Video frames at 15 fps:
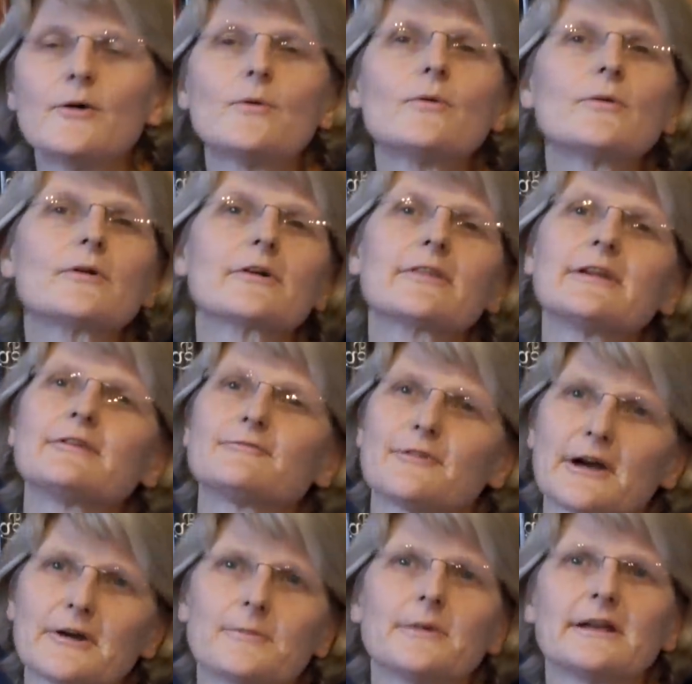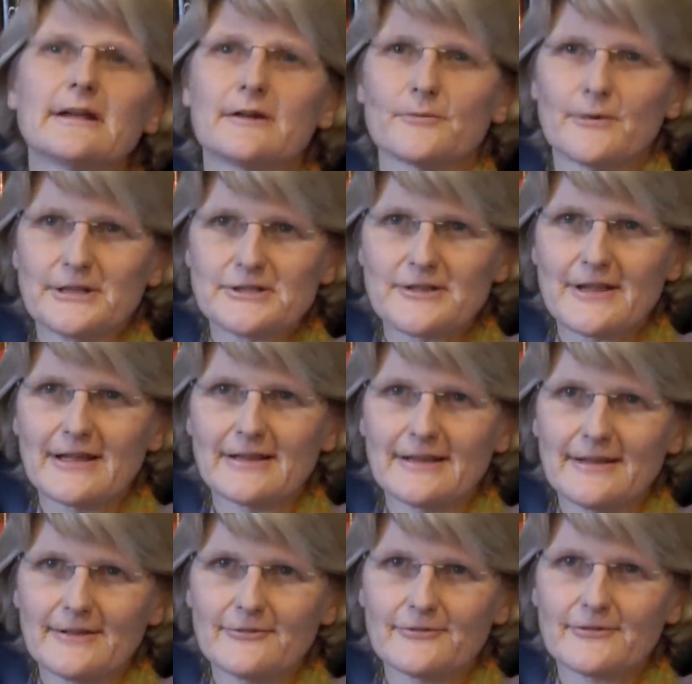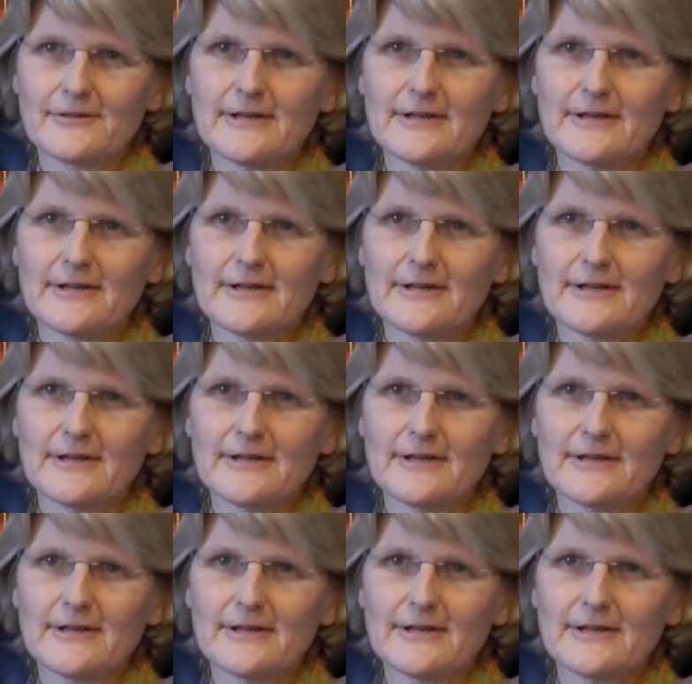or the environment in which they live.